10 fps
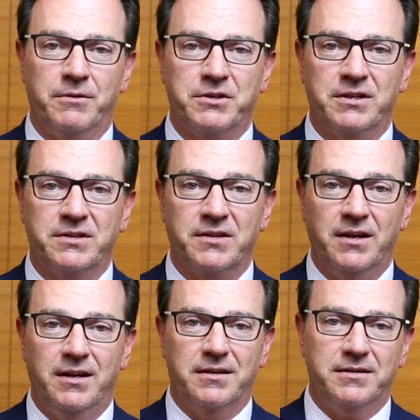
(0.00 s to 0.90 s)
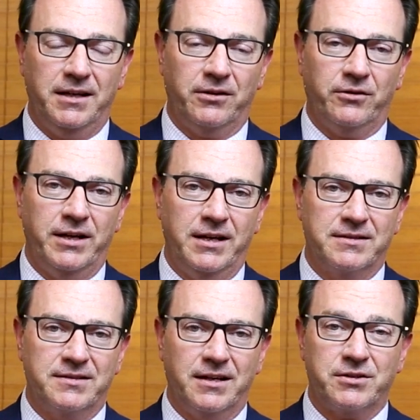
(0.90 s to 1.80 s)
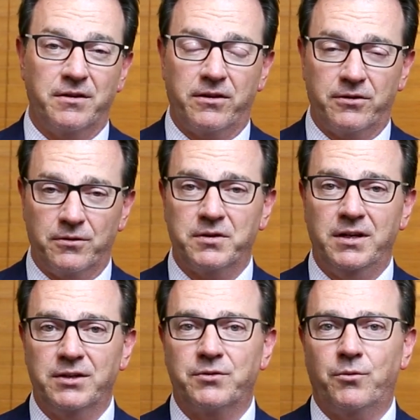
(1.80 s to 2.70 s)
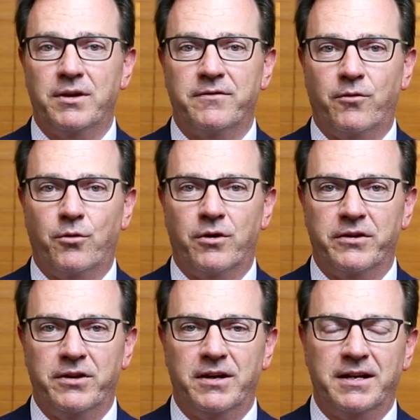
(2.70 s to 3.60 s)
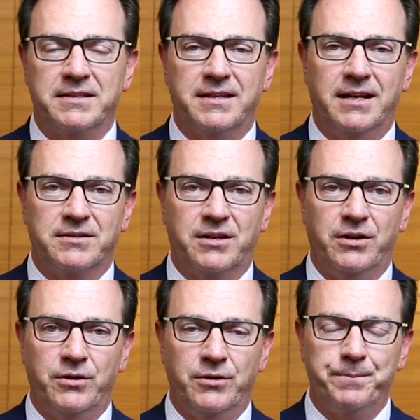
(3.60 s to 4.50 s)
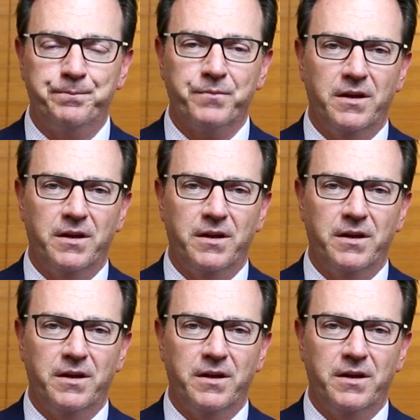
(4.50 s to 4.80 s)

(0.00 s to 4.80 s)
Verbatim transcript: which is Title 8, Section 1324 of the United States Code.